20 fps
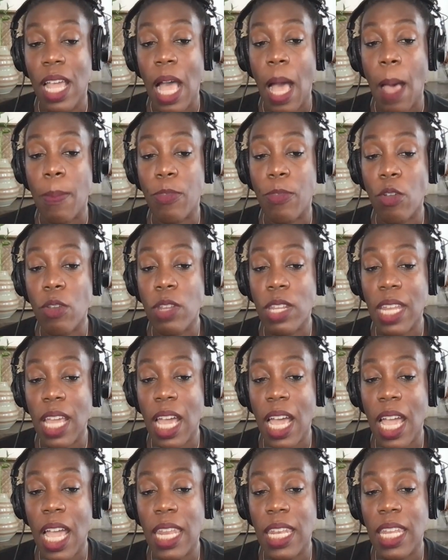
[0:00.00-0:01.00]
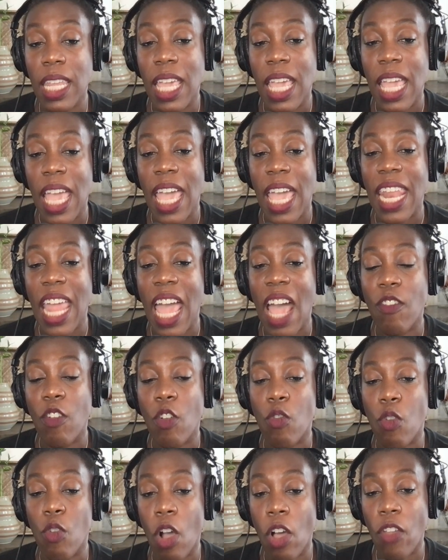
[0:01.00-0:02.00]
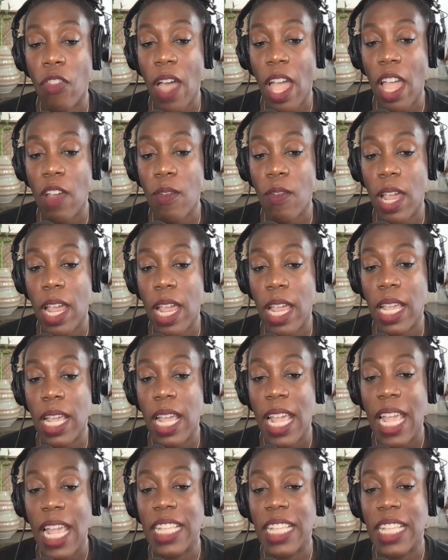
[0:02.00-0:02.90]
I'm 39 and have a Roth IRA